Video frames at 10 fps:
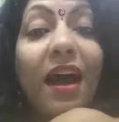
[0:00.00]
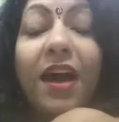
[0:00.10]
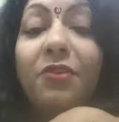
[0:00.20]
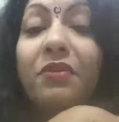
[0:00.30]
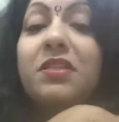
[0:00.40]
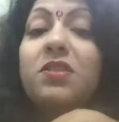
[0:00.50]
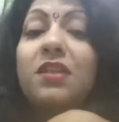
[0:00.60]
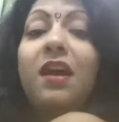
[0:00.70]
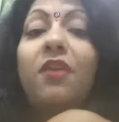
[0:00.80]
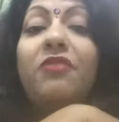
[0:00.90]
art which
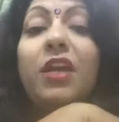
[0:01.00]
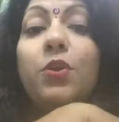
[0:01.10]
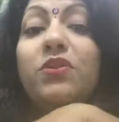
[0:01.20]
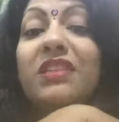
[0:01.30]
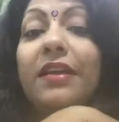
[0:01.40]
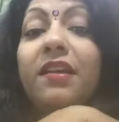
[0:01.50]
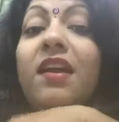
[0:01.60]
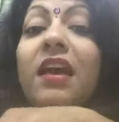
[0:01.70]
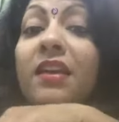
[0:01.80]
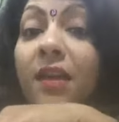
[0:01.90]
uh, we use in
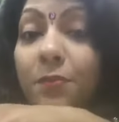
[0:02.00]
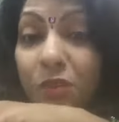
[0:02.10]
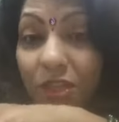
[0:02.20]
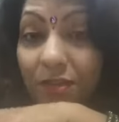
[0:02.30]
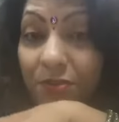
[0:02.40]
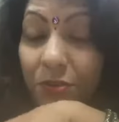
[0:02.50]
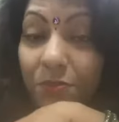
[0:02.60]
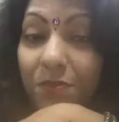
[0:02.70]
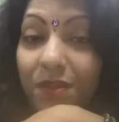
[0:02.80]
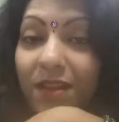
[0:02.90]
nuptial
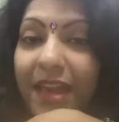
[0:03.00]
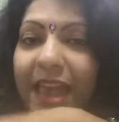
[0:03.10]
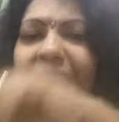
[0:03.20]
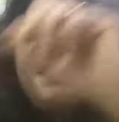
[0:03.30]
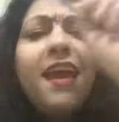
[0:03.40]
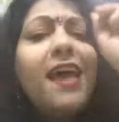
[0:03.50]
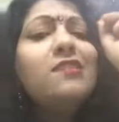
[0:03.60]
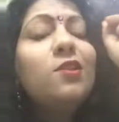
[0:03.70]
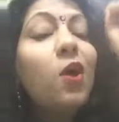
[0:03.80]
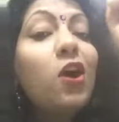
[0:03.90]
room. It
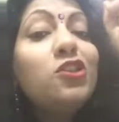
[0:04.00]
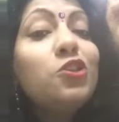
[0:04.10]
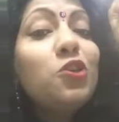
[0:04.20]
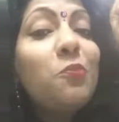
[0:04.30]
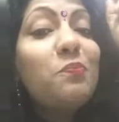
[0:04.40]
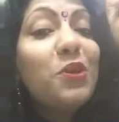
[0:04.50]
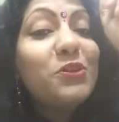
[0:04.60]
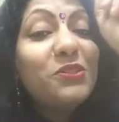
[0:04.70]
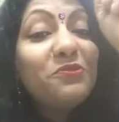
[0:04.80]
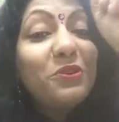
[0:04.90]
has lots of
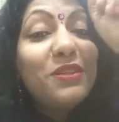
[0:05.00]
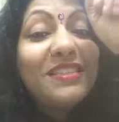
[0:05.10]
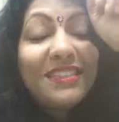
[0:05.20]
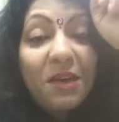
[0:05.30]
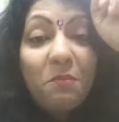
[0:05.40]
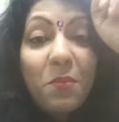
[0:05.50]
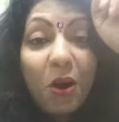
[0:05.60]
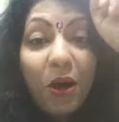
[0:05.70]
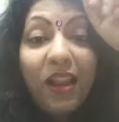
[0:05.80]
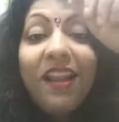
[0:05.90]
beautiful
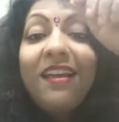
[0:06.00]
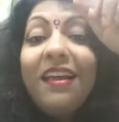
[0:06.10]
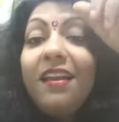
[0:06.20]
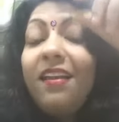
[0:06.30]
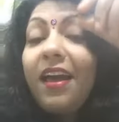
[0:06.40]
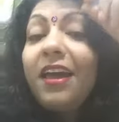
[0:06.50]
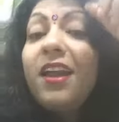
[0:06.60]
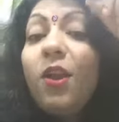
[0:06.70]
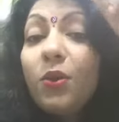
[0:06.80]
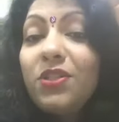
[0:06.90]
symbol
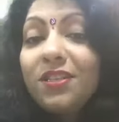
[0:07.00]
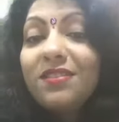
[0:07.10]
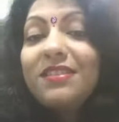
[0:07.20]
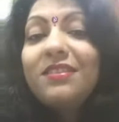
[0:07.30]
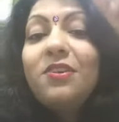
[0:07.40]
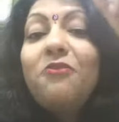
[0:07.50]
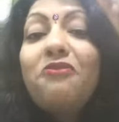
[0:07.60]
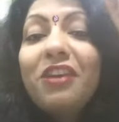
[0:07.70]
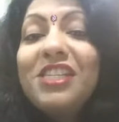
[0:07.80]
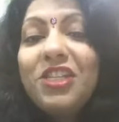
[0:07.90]
like lotus,
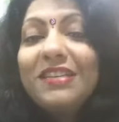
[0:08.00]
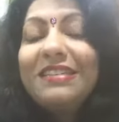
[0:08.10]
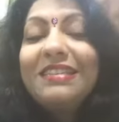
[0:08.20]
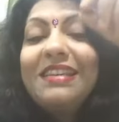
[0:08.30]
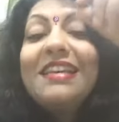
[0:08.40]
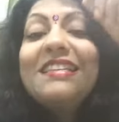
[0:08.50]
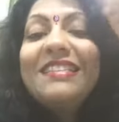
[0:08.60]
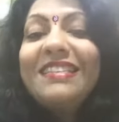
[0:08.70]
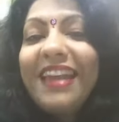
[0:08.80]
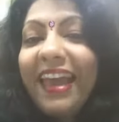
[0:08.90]
fishes,
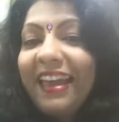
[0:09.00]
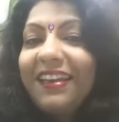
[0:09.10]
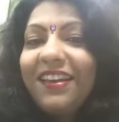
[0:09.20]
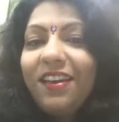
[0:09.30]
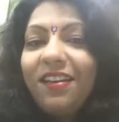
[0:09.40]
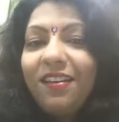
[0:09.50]
snake,